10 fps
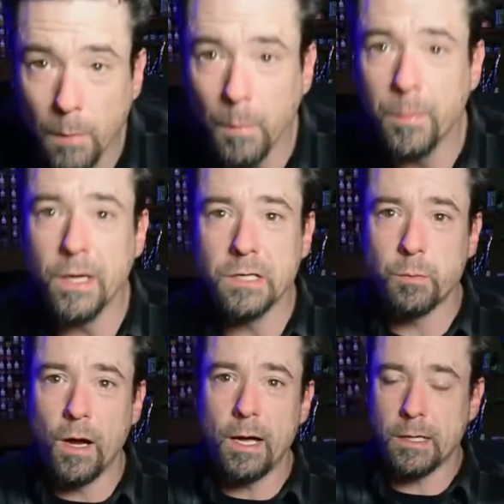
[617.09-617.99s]

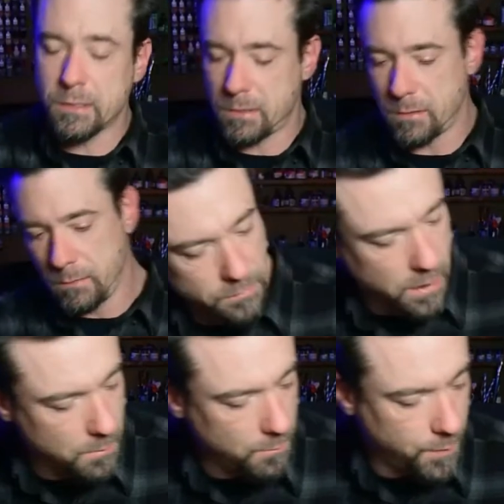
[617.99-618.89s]
Beeswax,
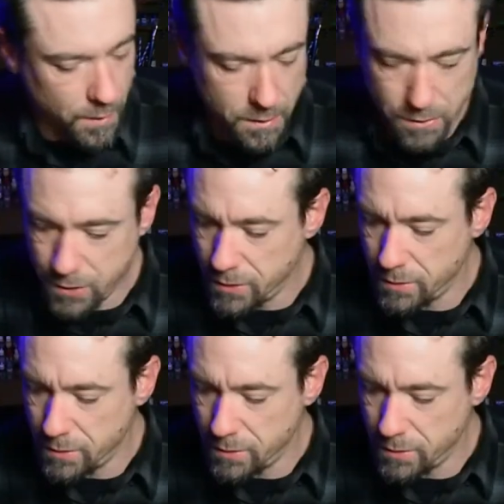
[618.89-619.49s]
punch,